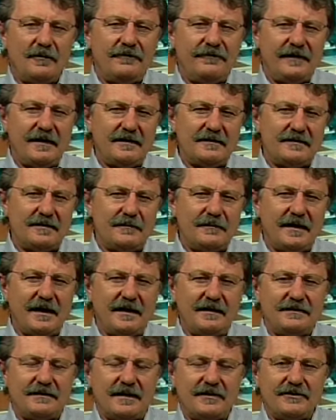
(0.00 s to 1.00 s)
we'll find some
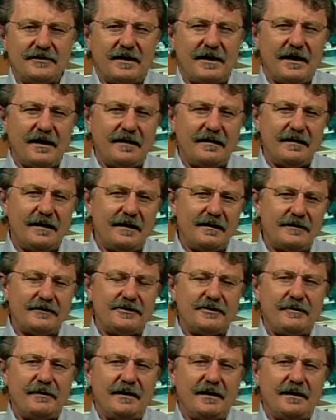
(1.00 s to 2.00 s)
nice, educated,
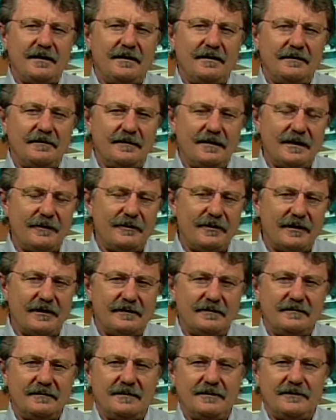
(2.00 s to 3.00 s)
English-speaking
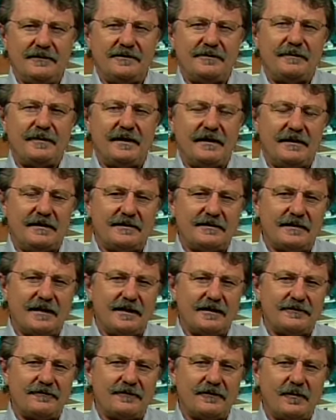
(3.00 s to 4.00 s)
Libyan who has been in the
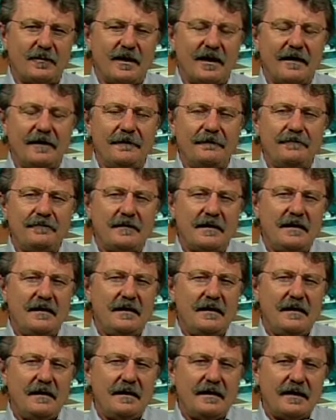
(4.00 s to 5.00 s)
States for a while.
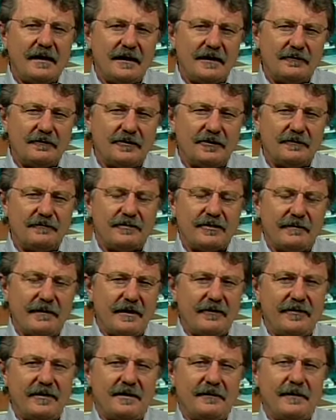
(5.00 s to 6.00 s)
And we'll Sounds
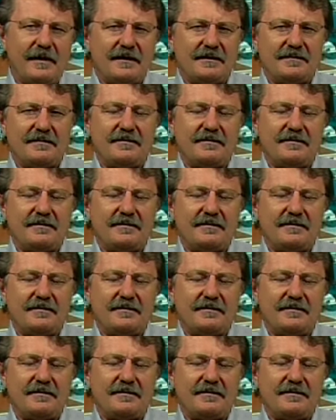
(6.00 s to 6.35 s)
kind of Hamid